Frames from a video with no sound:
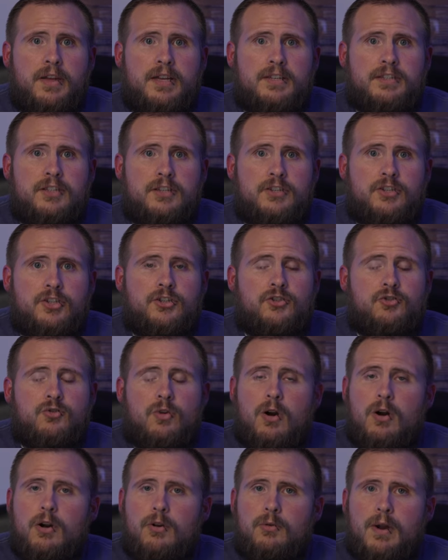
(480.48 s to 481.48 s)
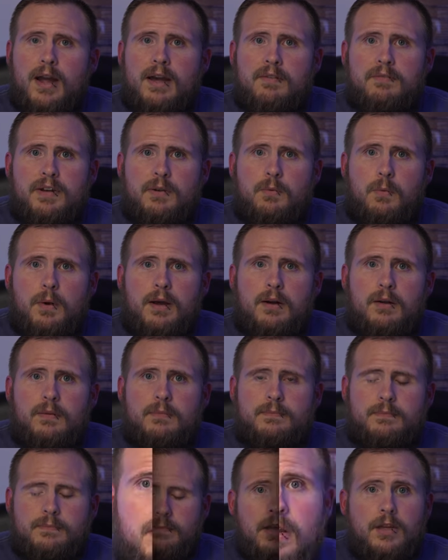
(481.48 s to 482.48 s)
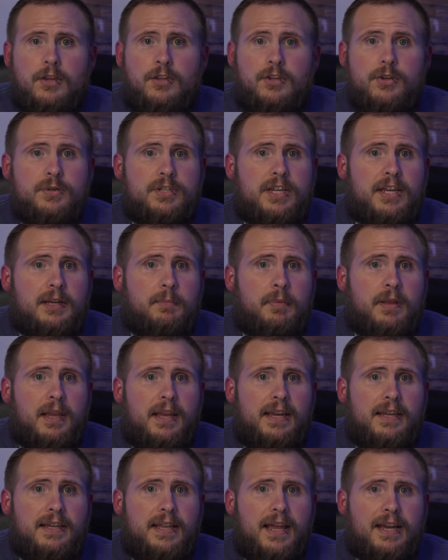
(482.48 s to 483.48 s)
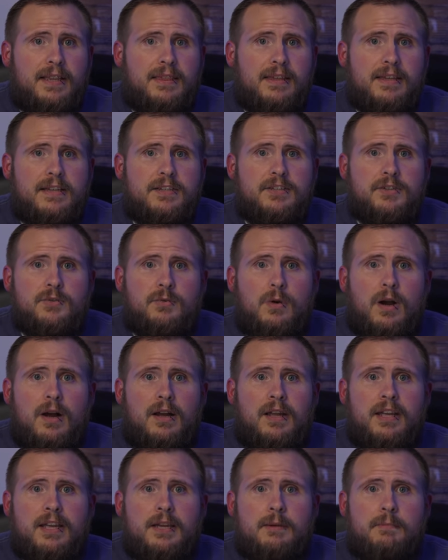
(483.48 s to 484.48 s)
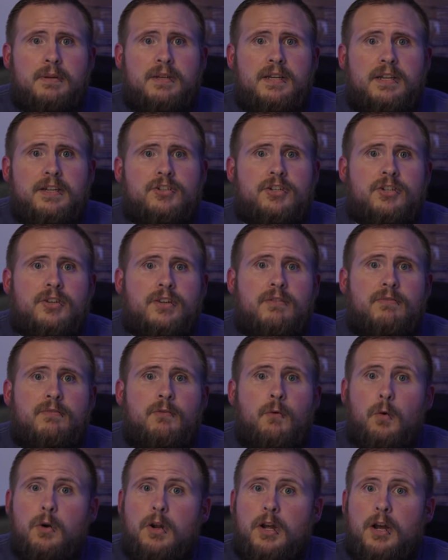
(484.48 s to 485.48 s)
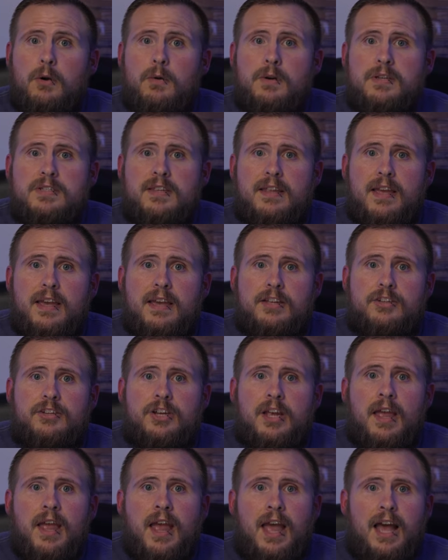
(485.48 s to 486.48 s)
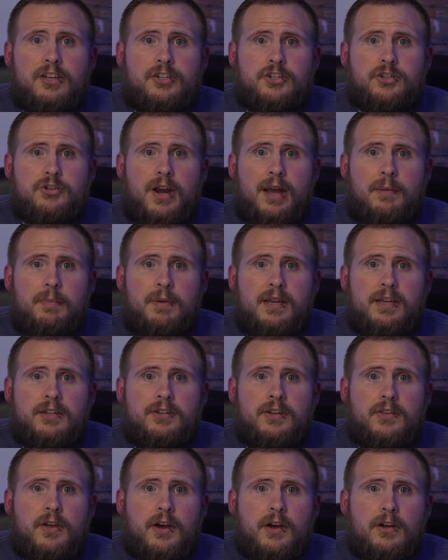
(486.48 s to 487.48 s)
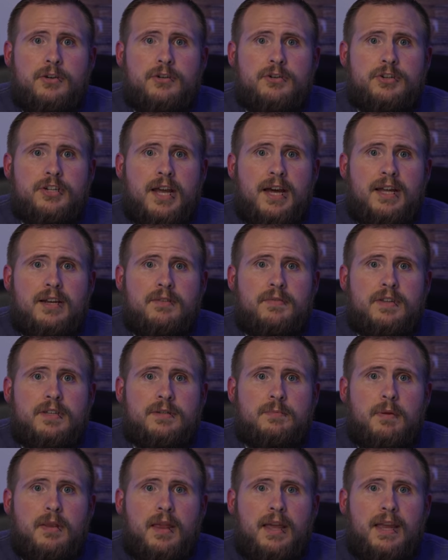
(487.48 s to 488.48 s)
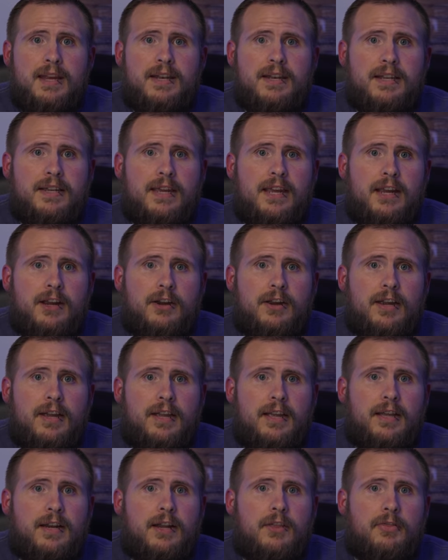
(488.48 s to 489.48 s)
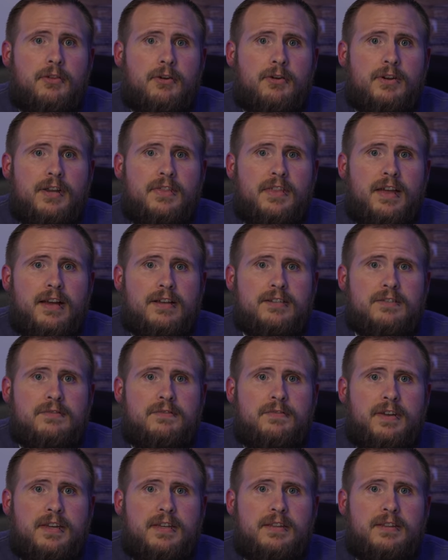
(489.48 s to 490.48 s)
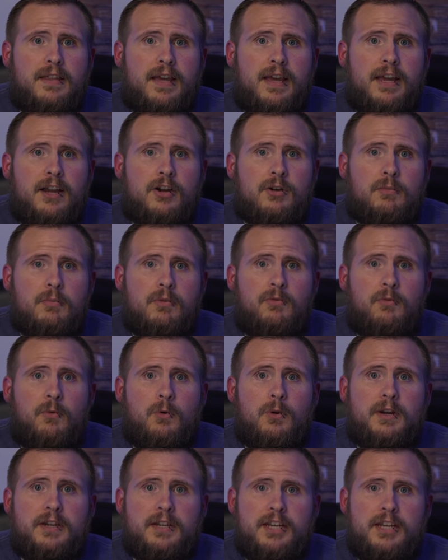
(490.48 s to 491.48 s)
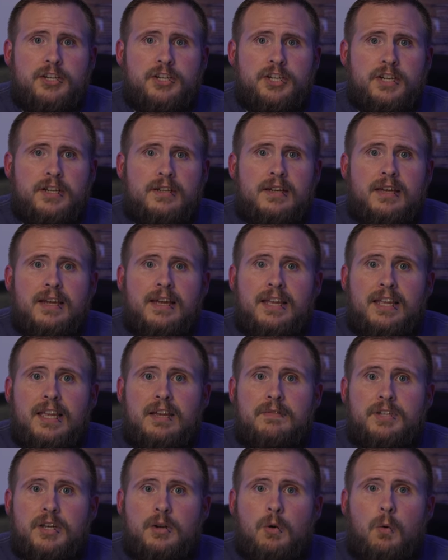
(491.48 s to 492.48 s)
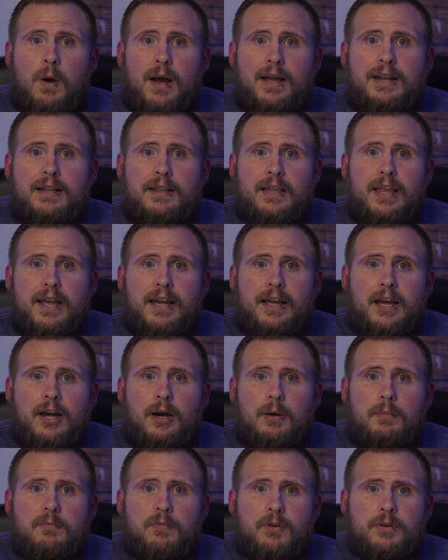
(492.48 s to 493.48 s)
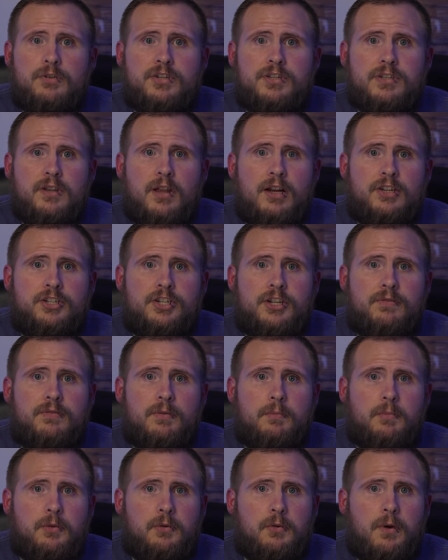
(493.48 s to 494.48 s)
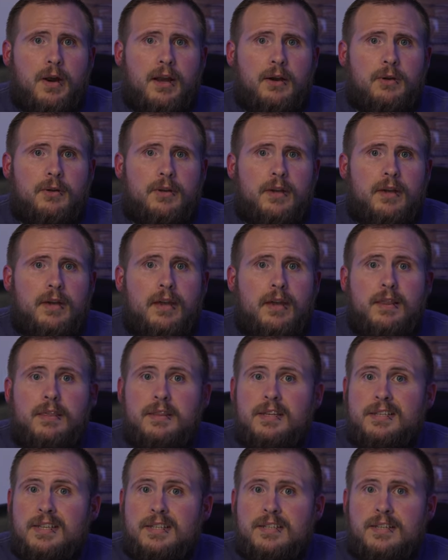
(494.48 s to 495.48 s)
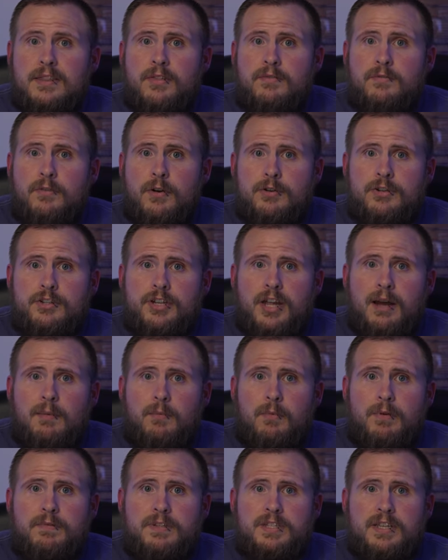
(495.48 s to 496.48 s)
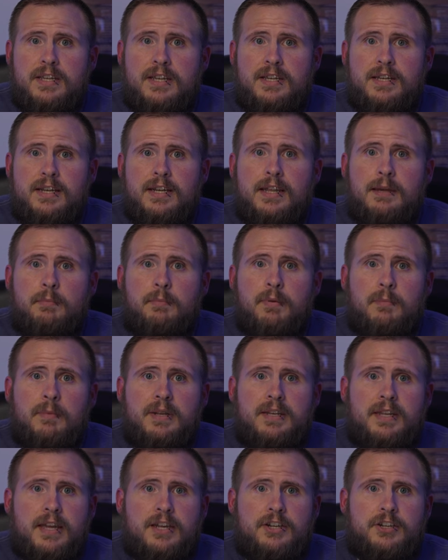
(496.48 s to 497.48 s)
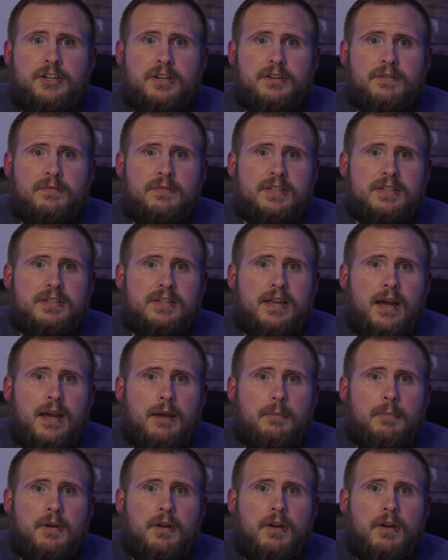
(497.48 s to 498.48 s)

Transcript: has such a strong gravity well. Using a plane like this, the rocket can potentially forego a stage, as strapping it to the underside of this plane and carrying it at 30,000 feet in the air before ignition gives it quite a leg up versus launching from the ground. This isn't the first time we've seen an implementation of this type.